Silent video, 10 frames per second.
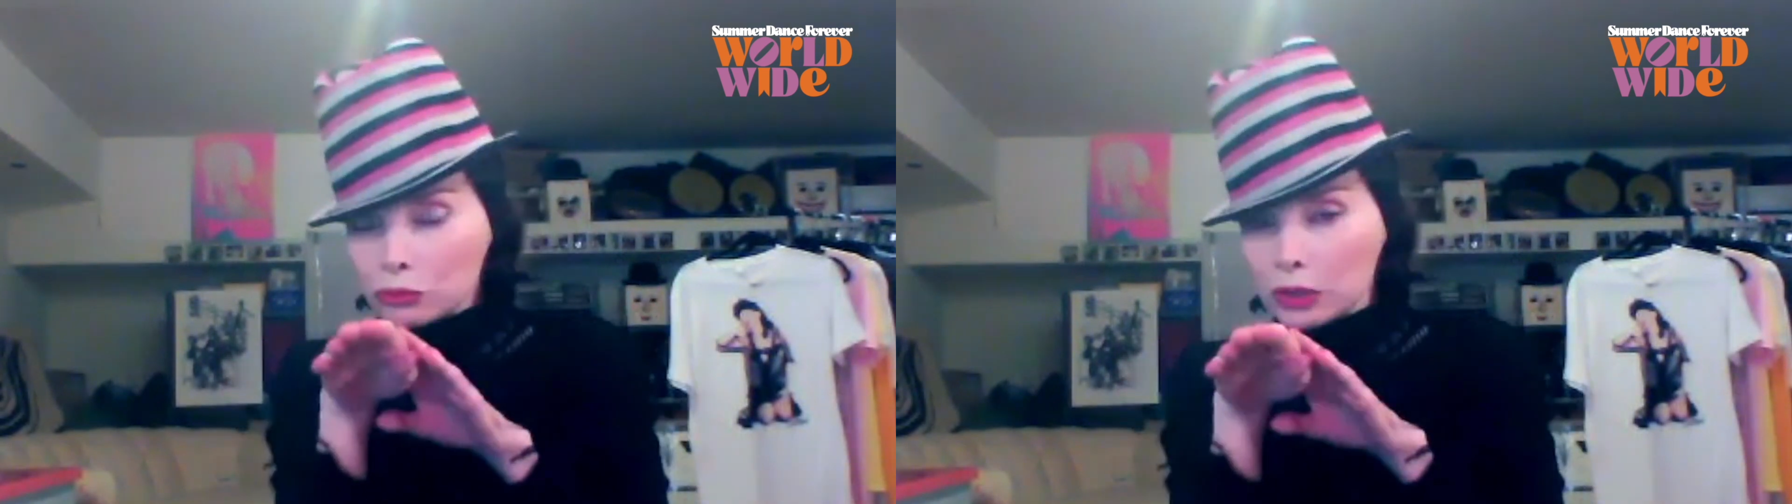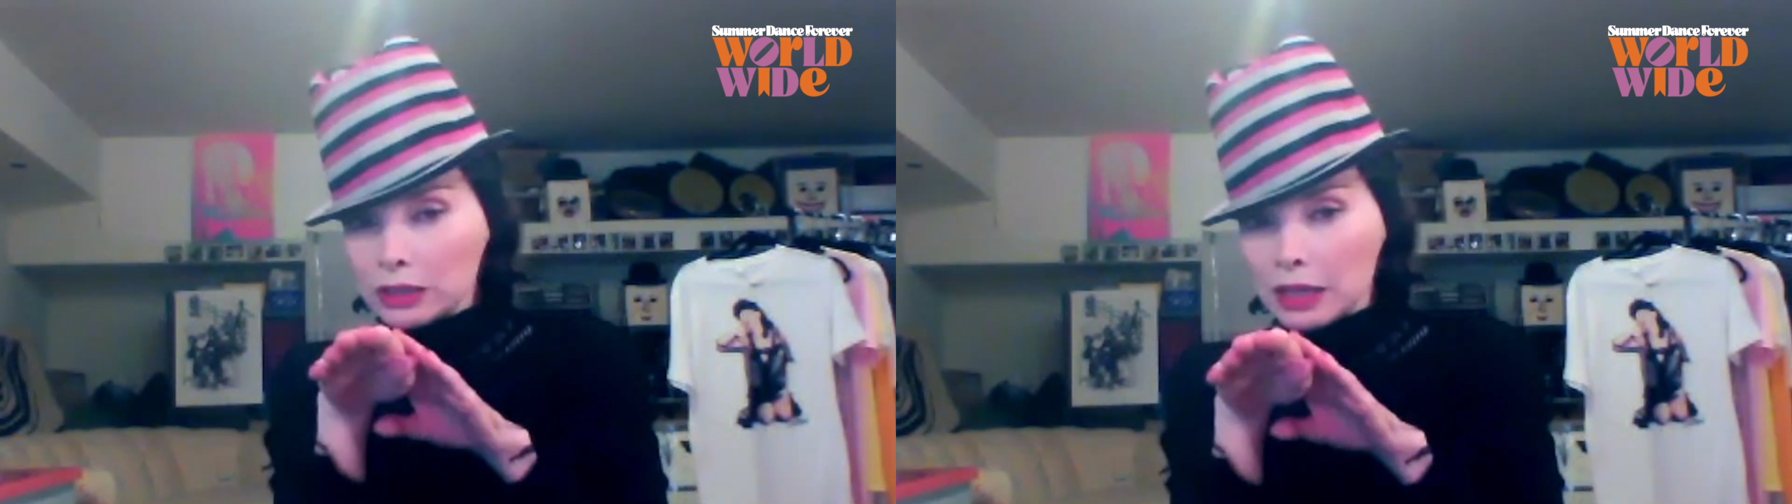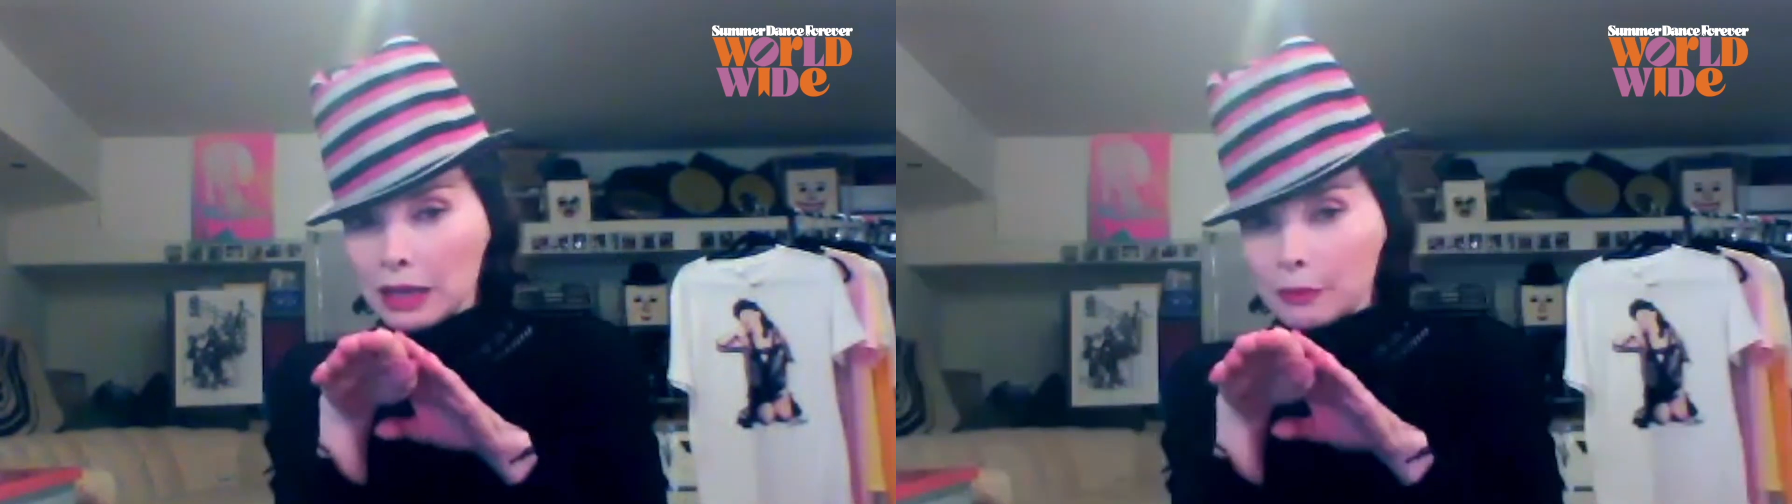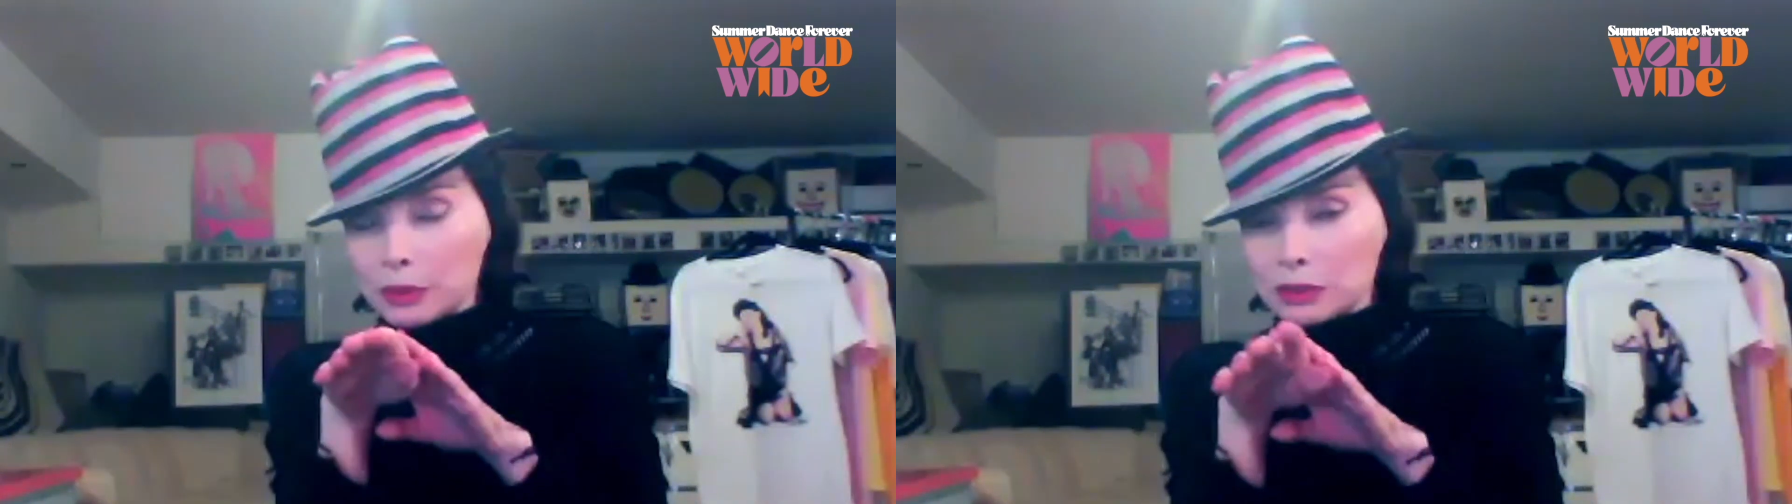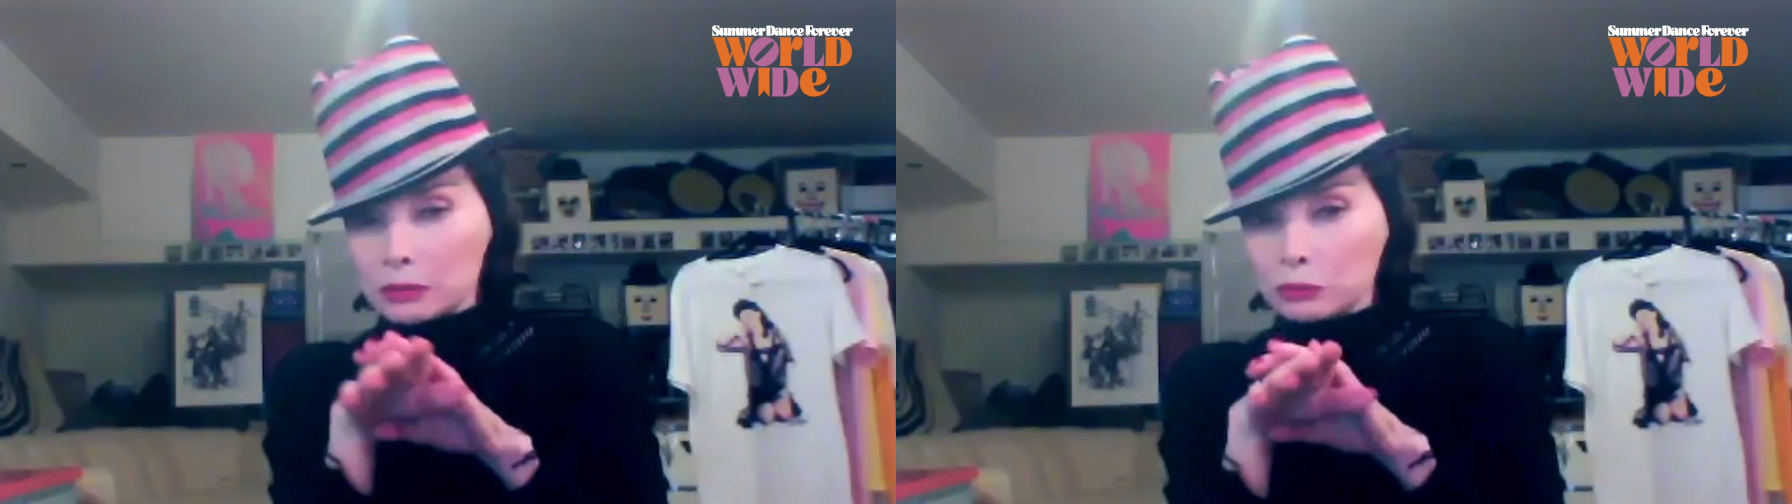Train
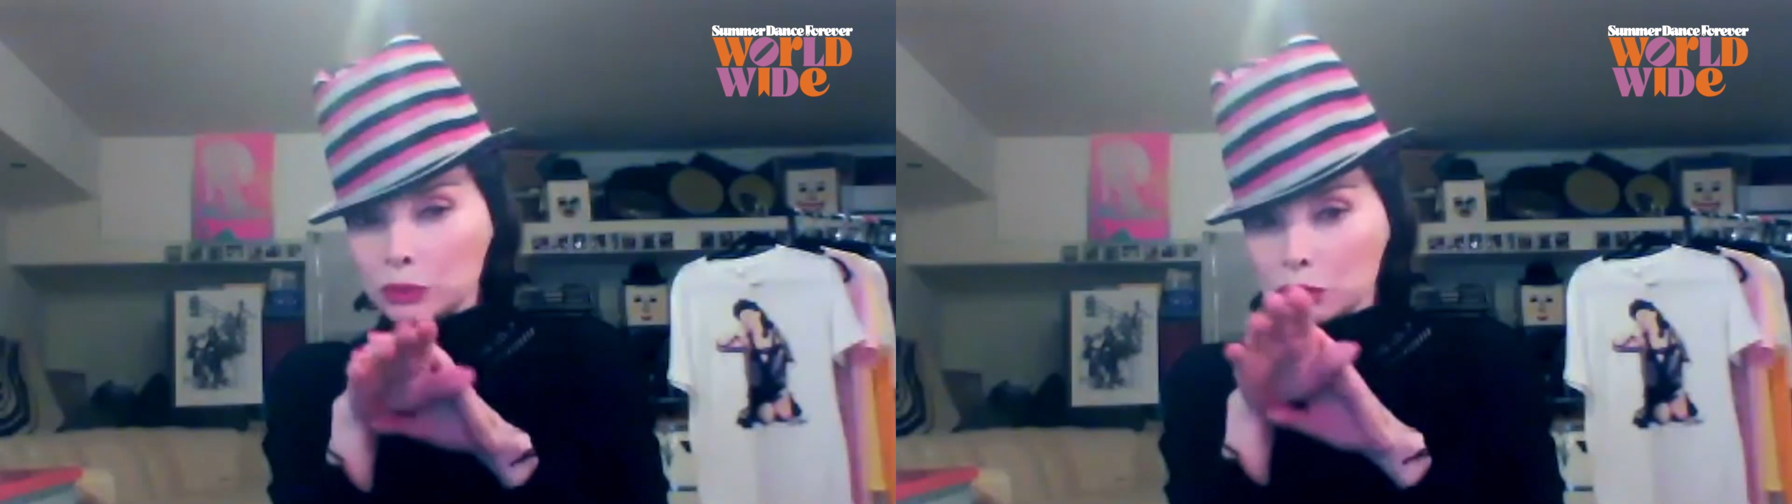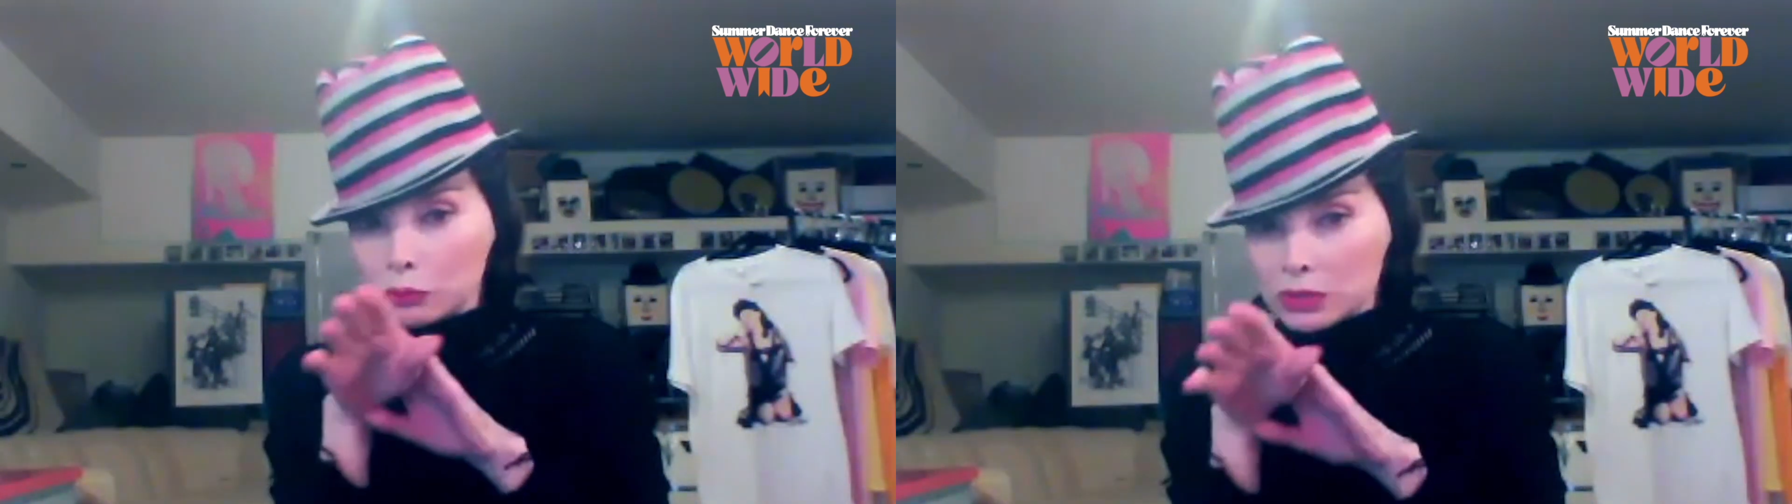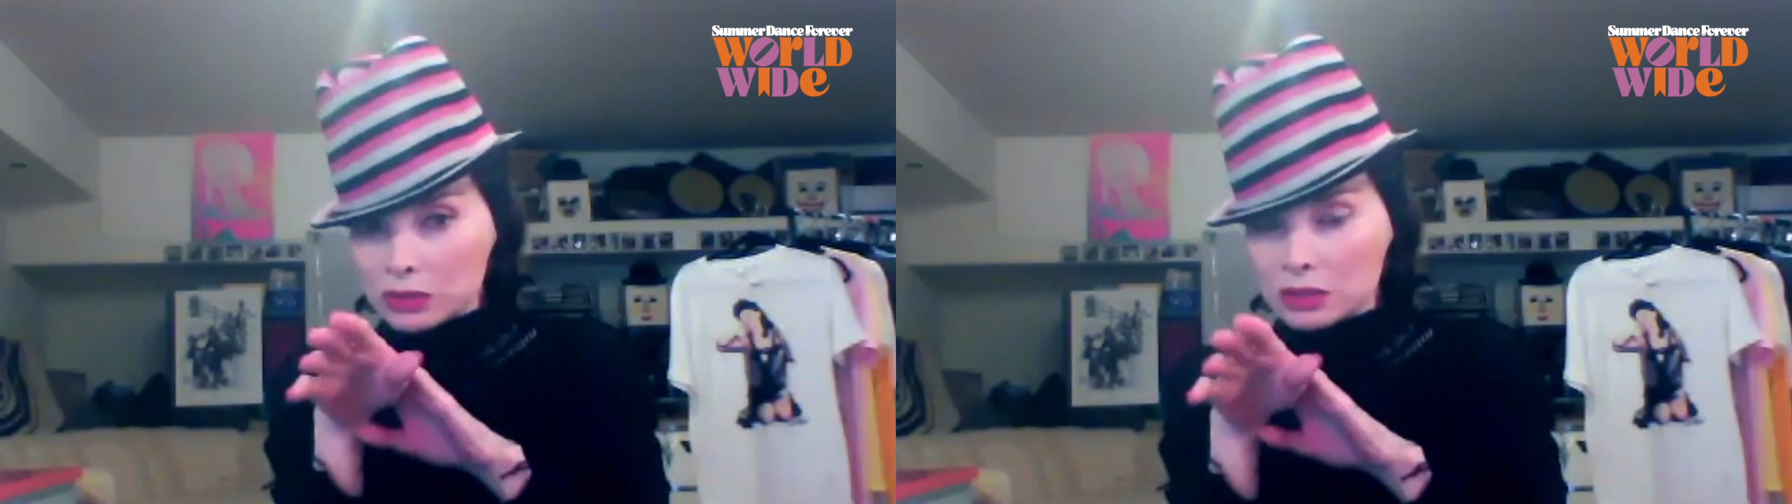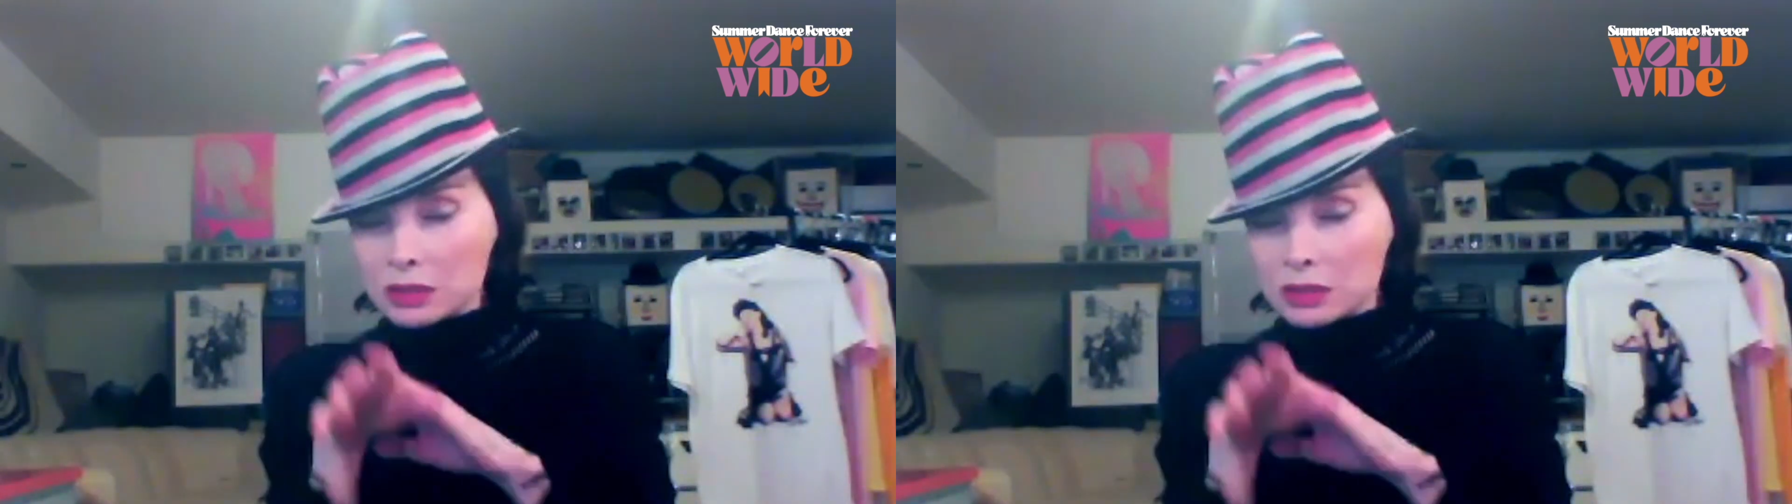happened, which was in